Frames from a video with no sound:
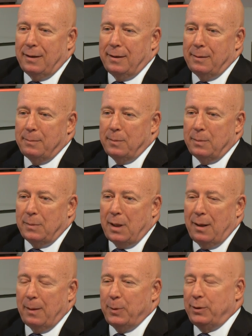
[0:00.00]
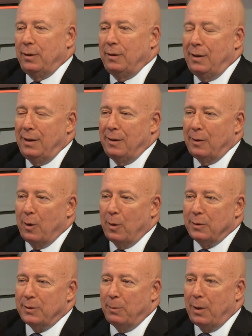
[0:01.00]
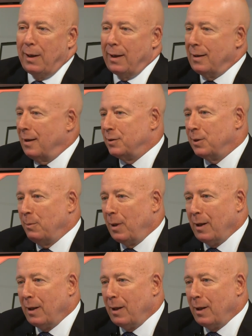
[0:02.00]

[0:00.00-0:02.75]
um, opportunity to go to buy a kitchen